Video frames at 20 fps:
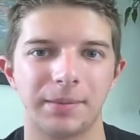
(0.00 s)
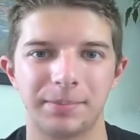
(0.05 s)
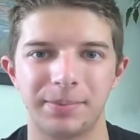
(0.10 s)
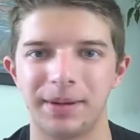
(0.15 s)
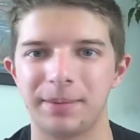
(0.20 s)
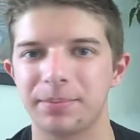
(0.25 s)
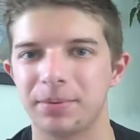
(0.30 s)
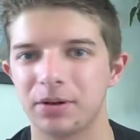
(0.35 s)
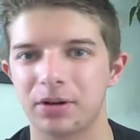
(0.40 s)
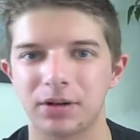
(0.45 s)

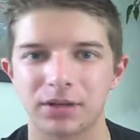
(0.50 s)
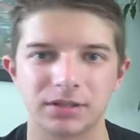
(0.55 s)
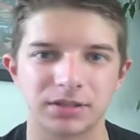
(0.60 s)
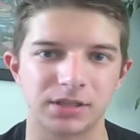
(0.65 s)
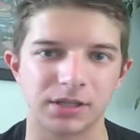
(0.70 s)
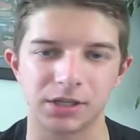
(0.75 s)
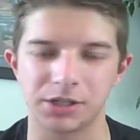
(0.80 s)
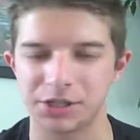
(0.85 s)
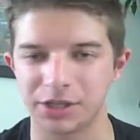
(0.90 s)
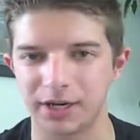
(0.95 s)
people are
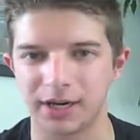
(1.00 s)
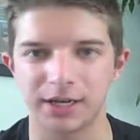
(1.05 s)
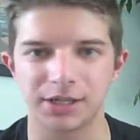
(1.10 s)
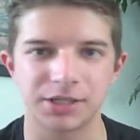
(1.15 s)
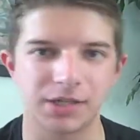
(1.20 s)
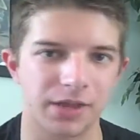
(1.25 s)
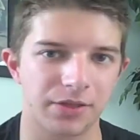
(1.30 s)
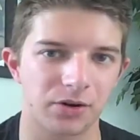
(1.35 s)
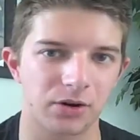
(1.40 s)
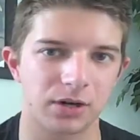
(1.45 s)
searching each
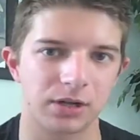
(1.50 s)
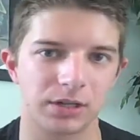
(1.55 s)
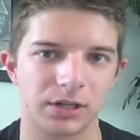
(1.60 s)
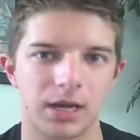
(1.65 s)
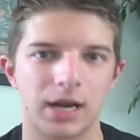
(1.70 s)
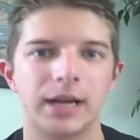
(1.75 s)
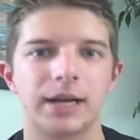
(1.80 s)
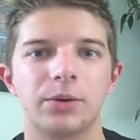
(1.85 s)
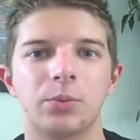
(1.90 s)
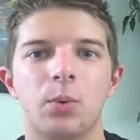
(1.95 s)
other
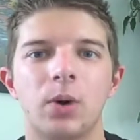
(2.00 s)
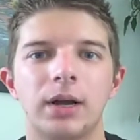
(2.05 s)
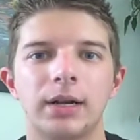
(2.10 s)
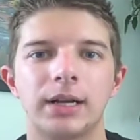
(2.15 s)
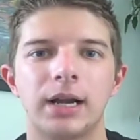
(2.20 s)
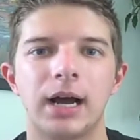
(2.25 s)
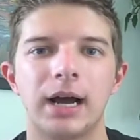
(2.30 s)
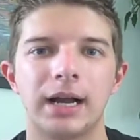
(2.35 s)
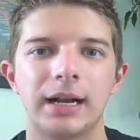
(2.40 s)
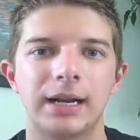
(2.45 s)
online and
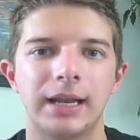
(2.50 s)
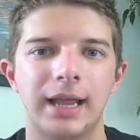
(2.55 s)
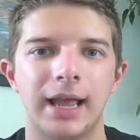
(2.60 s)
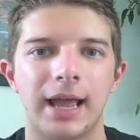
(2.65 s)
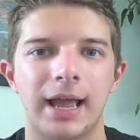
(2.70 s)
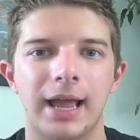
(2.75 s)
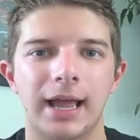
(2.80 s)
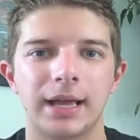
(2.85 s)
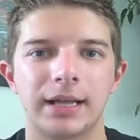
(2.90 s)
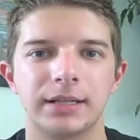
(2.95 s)
whatnot,
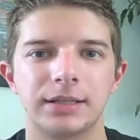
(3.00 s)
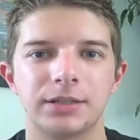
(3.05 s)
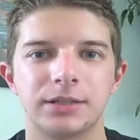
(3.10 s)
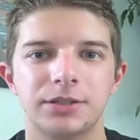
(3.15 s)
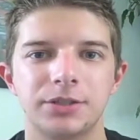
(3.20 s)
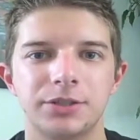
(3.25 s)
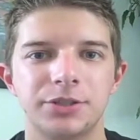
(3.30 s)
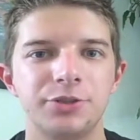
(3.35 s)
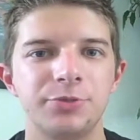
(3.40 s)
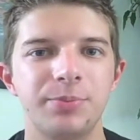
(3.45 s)
and
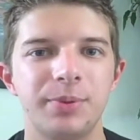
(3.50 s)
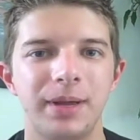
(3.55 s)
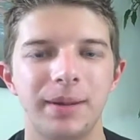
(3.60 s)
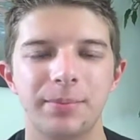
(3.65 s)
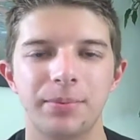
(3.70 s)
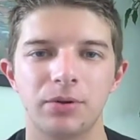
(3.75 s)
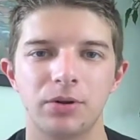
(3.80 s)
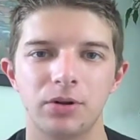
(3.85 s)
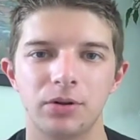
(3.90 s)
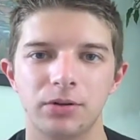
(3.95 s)
two
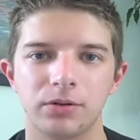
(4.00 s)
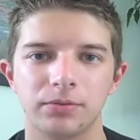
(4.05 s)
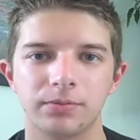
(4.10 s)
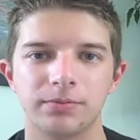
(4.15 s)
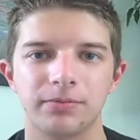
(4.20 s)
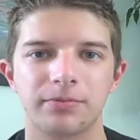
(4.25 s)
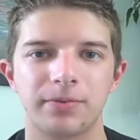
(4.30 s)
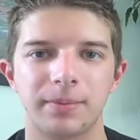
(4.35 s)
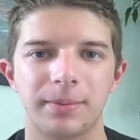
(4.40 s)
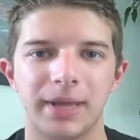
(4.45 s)
people
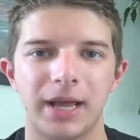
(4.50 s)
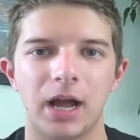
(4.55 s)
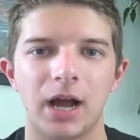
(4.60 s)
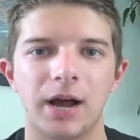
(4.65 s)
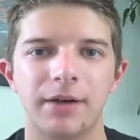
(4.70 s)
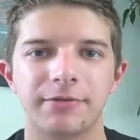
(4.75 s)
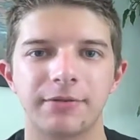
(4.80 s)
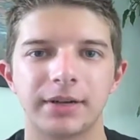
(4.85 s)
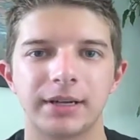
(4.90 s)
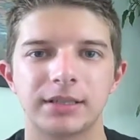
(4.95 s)
from the
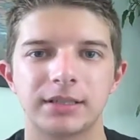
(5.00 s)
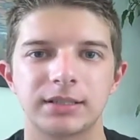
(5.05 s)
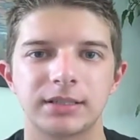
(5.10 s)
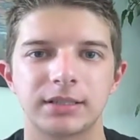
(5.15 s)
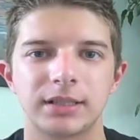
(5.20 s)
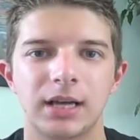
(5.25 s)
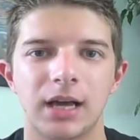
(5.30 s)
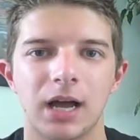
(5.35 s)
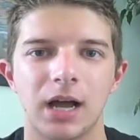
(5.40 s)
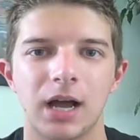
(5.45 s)

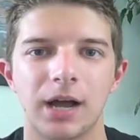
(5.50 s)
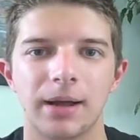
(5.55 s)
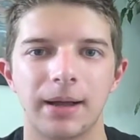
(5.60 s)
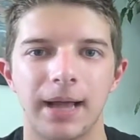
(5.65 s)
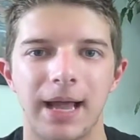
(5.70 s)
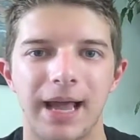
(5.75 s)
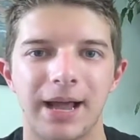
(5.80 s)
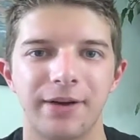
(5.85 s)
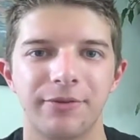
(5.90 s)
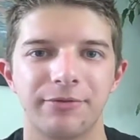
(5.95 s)
office
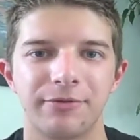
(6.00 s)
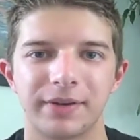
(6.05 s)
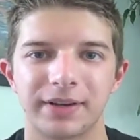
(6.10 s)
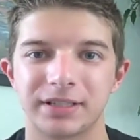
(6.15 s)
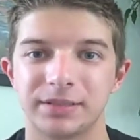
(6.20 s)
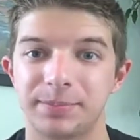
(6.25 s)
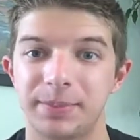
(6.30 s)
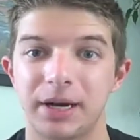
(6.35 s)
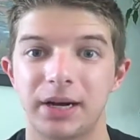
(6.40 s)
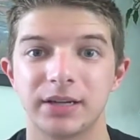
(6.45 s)
have
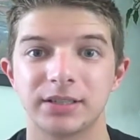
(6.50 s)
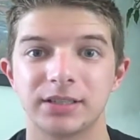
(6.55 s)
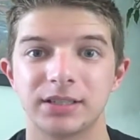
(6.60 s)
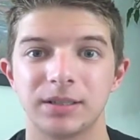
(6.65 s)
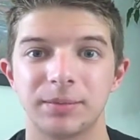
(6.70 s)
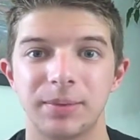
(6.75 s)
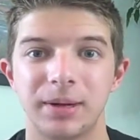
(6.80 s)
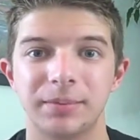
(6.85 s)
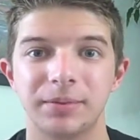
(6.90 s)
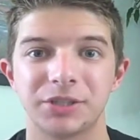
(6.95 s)
experience in
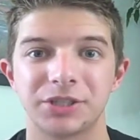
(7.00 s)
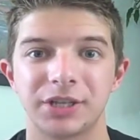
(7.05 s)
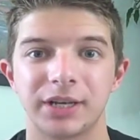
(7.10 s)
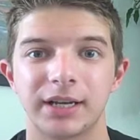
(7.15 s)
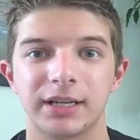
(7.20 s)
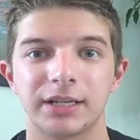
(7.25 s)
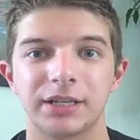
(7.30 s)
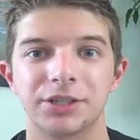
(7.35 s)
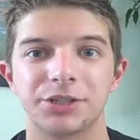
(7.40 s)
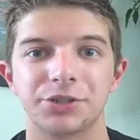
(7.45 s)
the publishing
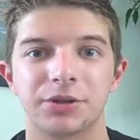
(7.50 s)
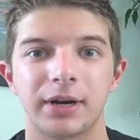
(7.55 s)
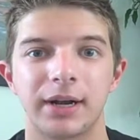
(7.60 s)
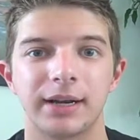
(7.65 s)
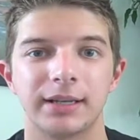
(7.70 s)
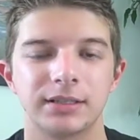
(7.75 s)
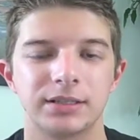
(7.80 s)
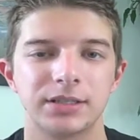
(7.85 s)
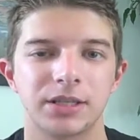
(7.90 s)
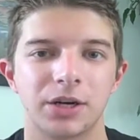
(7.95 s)
industry,
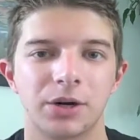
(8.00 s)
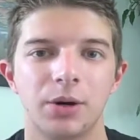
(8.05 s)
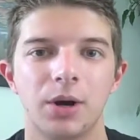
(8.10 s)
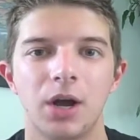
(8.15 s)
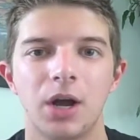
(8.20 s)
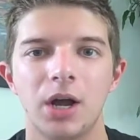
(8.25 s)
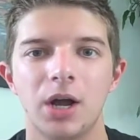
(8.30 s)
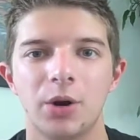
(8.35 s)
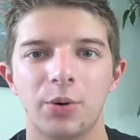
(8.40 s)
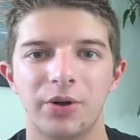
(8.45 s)
and so
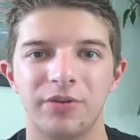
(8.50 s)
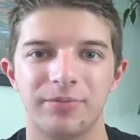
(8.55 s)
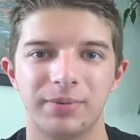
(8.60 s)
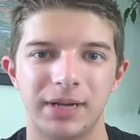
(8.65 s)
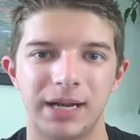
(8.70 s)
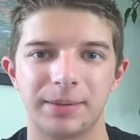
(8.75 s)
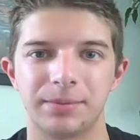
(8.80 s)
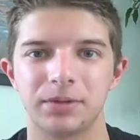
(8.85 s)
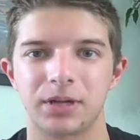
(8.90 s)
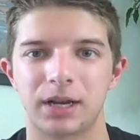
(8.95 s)
we've been
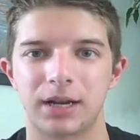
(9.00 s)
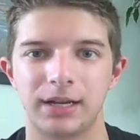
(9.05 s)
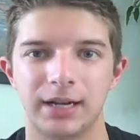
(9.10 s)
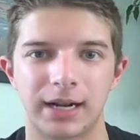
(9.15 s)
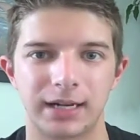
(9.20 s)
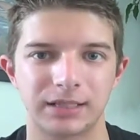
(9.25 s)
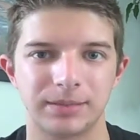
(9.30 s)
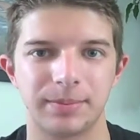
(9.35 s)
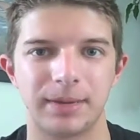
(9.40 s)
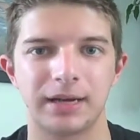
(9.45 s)
able to
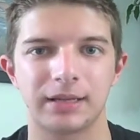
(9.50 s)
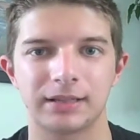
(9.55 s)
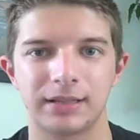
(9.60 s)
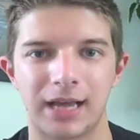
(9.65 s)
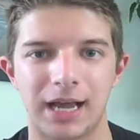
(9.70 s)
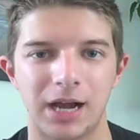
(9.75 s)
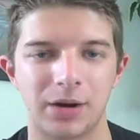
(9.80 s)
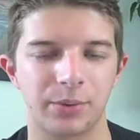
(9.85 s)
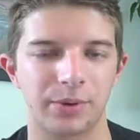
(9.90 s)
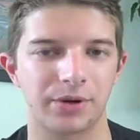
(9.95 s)
connect about that.